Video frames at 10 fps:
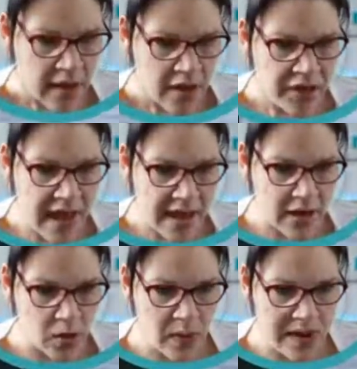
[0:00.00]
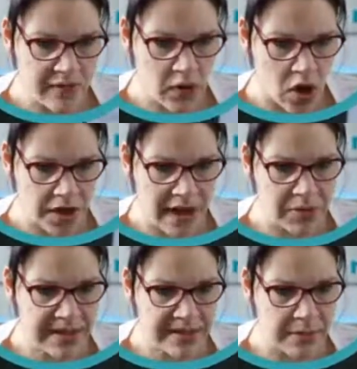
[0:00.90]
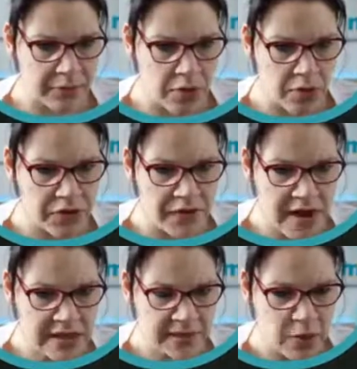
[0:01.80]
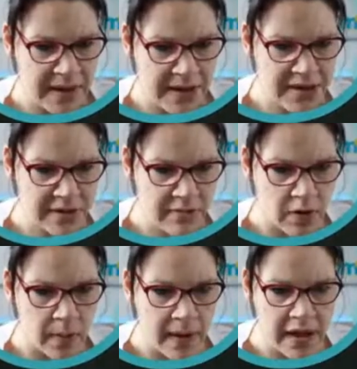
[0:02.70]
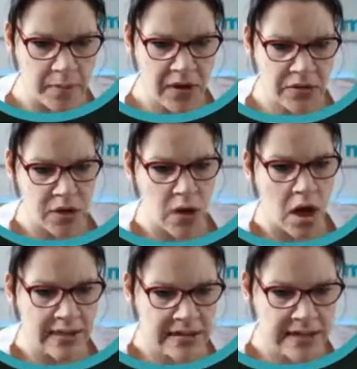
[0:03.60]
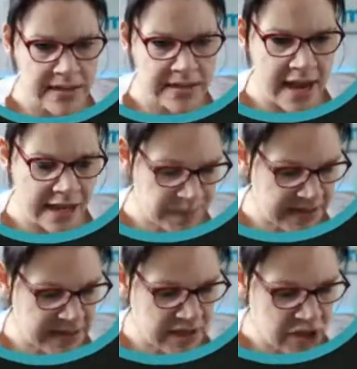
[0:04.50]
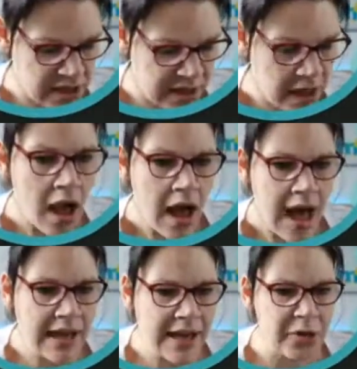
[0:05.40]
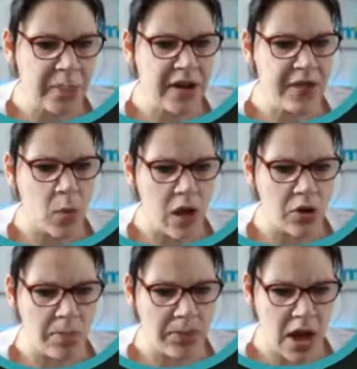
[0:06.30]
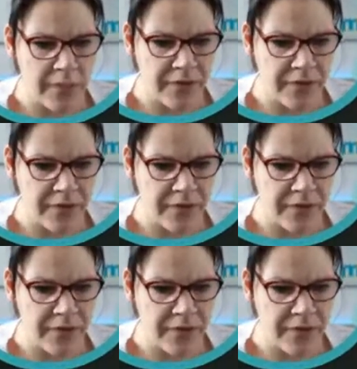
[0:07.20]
Then we've got, now I'm going to skip through the first few pages real quick because you can't see the text, but essentially a little bit of a welcome blurb